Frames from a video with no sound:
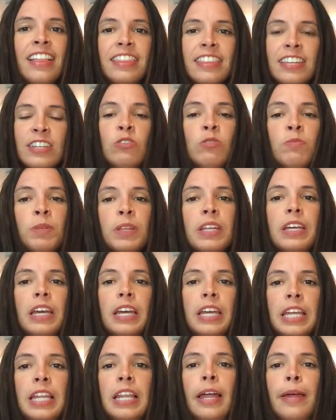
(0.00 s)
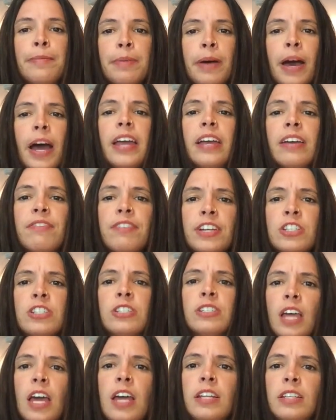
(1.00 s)
This would be like a key lime pie if I
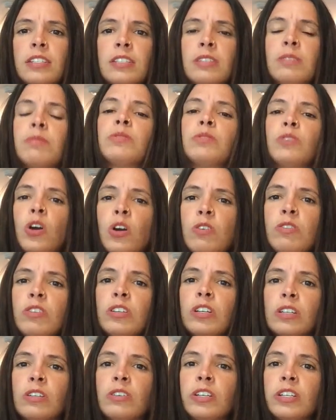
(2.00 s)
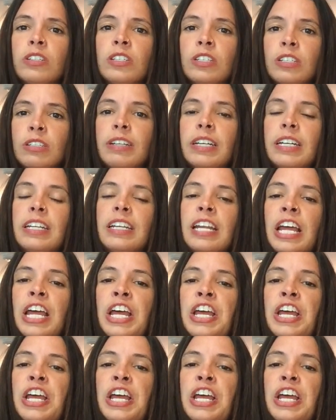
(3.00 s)
just added some coconut oil to it.